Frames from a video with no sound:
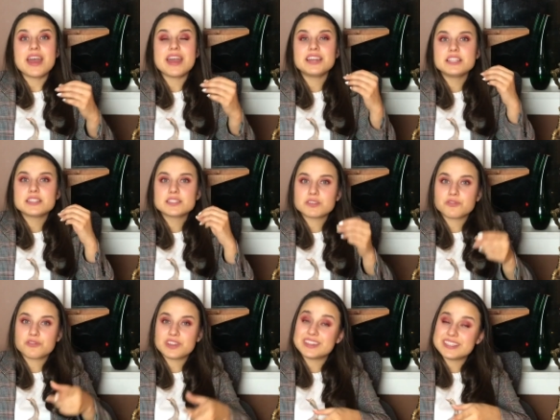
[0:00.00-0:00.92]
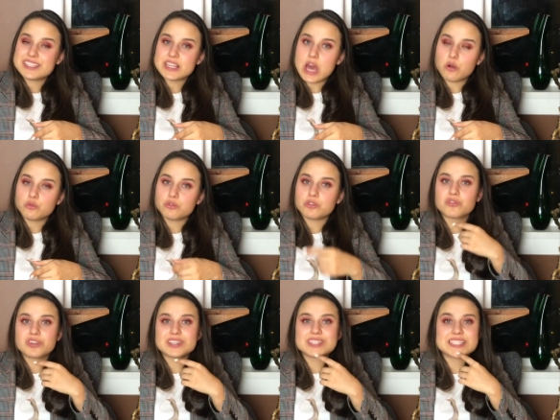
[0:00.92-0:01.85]
And it's, in this outfit
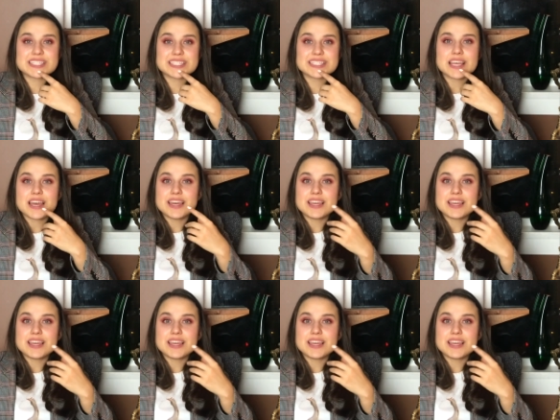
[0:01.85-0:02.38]
for instance,